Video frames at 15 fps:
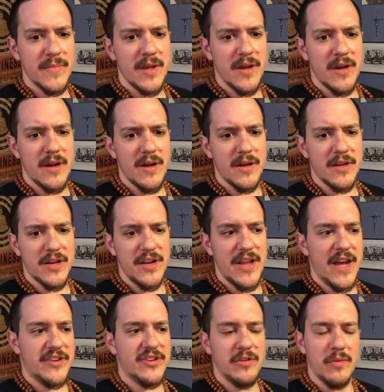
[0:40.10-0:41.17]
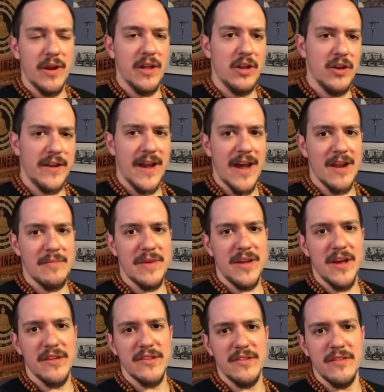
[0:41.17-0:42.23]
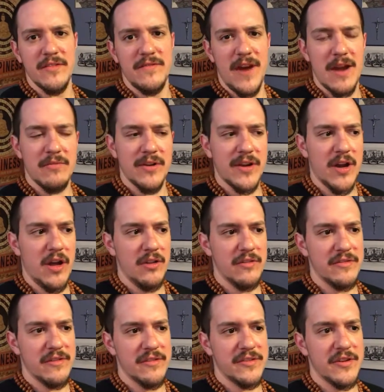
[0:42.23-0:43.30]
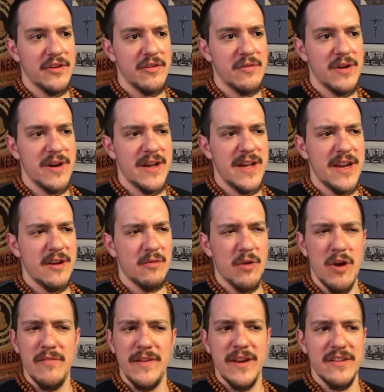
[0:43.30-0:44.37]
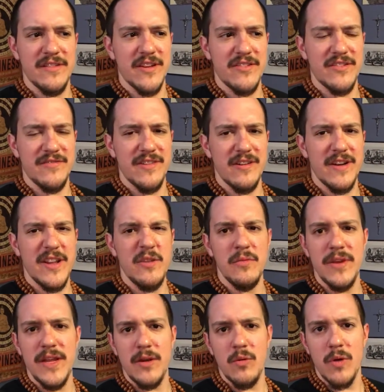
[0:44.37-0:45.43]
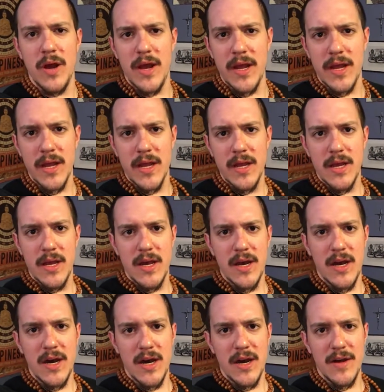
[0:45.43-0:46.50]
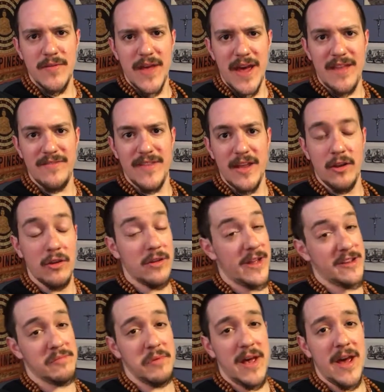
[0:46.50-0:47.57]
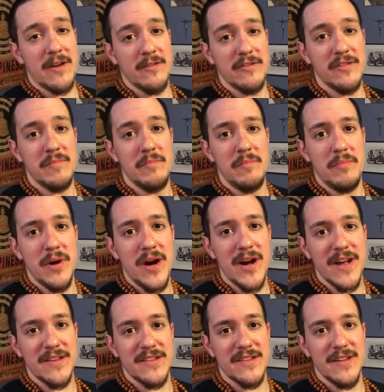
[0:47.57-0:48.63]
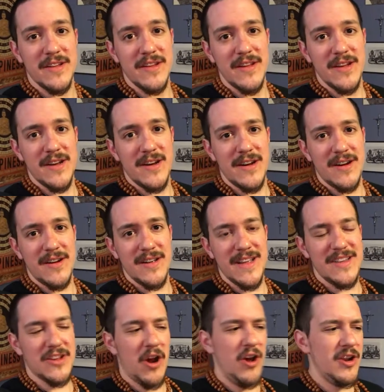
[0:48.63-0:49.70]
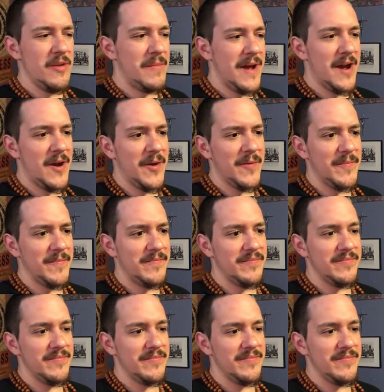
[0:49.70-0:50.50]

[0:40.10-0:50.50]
uh, connection when I look at it because the vibrant colors are so uh, interwoven in such a very unique way uh, that they look like splatters. But it's all about